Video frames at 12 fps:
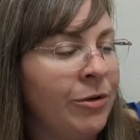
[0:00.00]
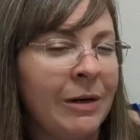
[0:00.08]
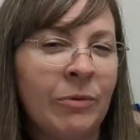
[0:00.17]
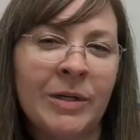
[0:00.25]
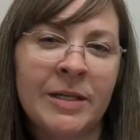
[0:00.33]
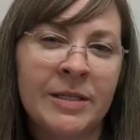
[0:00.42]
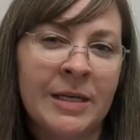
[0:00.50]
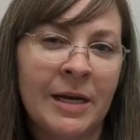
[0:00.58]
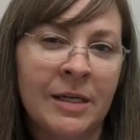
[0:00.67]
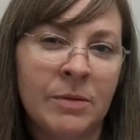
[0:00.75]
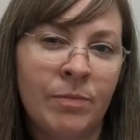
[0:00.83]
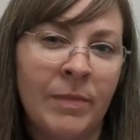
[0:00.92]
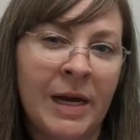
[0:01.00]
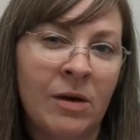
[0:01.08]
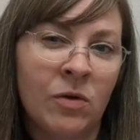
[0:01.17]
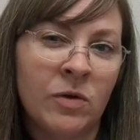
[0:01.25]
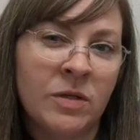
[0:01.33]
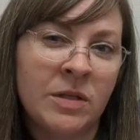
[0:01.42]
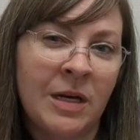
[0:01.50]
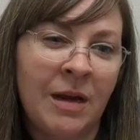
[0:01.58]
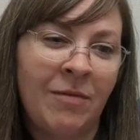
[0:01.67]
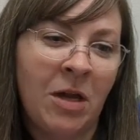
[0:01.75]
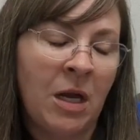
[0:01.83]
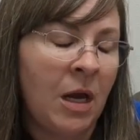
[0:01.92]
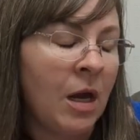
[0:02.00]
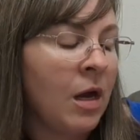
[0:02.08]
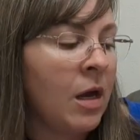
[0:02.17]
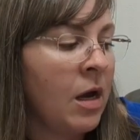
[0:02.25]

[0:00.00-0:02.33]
I want to say it's Michael's Navy